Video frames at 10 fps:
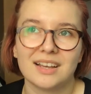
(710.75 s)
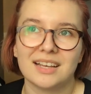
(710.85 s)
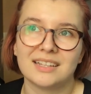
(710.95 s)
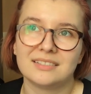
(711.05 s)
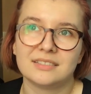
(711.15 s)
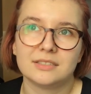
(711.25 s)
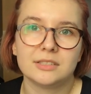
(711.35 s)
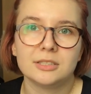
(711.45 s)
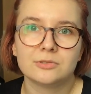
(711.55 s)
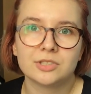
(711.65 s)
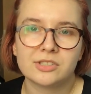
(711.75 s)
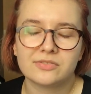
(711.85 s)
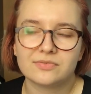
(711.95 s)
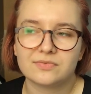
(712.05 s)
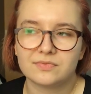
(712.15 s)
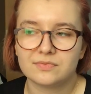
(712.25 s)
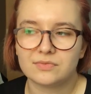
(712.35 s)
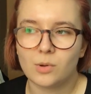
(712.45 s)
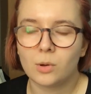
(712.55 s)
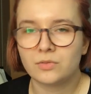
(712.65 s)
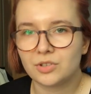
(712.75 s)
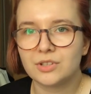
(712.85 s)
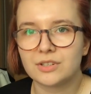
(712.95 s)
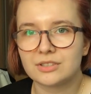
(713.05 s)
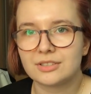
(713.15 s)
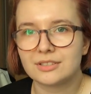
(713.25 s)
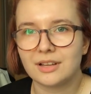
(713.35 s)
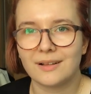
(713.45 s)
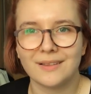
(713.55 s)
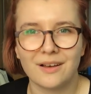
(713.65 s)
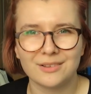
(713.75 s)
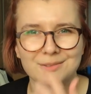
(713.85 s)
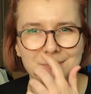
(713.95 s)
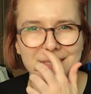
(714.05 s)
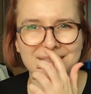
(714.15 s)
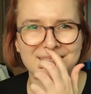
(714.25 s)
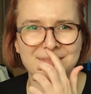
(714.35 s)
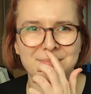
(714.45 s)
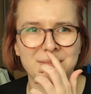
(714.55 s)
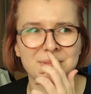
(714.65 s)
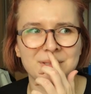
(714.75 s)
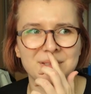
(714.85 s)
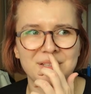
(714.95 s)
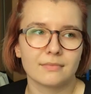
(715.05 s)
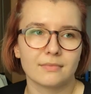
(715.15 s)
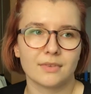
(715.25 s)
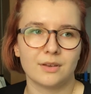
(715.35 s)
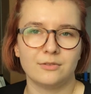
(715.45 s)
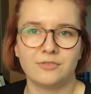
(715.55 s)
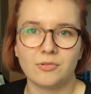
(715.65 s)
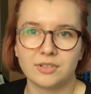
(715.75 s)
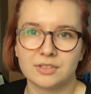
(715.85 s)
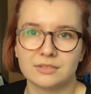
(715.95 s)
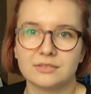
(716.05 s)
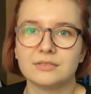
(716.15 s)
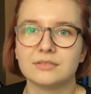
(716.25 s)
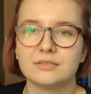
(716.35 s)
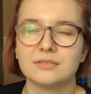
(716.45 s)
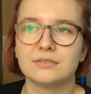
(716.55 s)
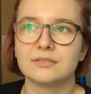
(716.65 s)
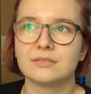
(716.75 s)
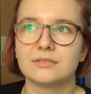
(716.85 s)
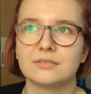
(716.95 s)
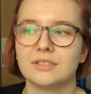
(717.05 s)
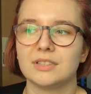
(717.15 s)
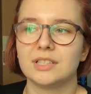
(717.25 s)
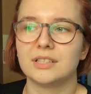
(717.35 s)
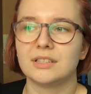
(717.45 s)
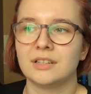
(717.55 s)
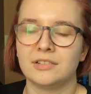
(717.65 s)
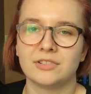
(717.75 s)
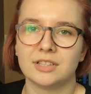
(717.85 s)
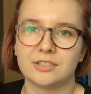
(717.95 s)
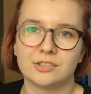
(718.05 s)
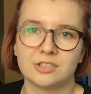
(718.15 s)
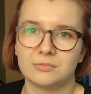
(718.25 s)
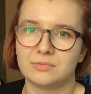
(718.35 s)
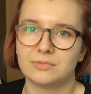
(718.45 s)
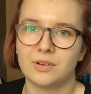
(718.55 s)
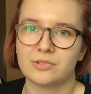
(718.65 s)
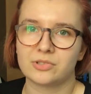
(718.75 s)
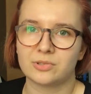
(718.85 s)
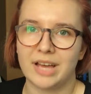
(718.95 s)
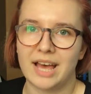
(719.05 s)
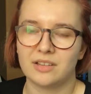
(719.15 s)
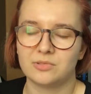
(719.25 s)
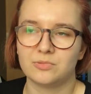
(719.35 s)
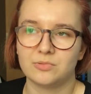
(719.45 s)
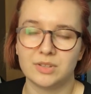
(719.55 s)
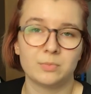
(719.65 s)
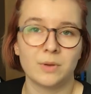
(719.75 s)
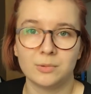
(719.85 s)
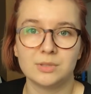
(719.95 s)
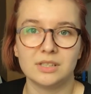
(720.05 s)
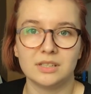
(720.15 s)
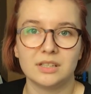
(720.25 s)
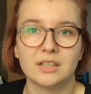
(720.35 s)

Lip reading: And, you know, she's overlooked a lot because people focus on the relationship Oscar had with Bowsy